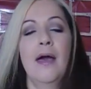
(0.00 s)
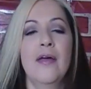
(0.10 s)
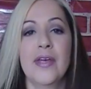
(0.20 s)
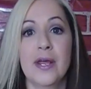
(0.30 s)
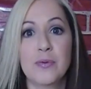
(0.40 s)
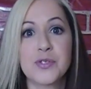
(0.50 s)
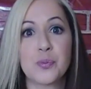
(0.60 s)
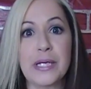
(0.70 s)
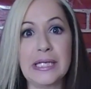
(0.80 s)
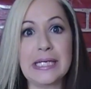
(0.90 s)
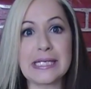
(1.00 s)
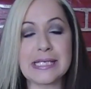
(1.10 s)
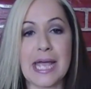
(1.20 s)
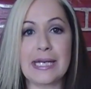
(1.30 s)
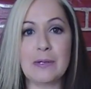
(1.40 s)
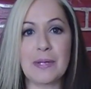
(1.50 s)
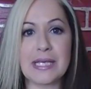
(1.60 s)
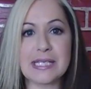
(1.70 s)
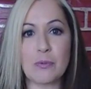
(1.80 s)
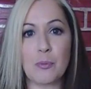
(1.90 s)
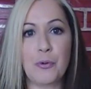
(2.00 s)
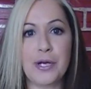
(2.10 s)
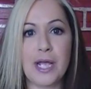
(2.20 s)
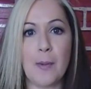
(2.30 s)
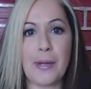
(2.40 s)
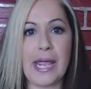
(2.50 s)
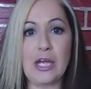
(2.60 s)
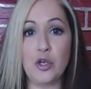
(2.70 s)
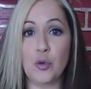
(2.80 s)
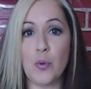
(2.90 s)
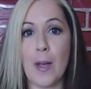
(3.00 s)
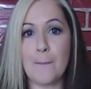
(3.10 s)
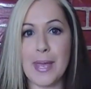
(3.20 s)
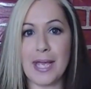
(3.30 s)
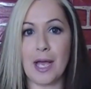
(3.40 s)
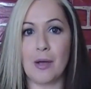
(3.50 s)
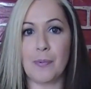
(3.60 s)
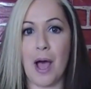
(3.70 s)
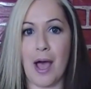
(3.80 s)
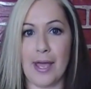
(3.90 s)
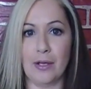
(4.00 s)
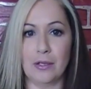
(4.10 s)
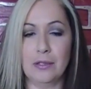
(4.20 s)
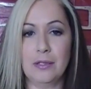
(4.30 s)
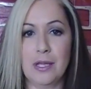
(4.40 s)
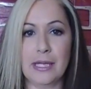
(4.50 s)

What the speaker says: And then I was really excited because they were putting up a new makeup aisle,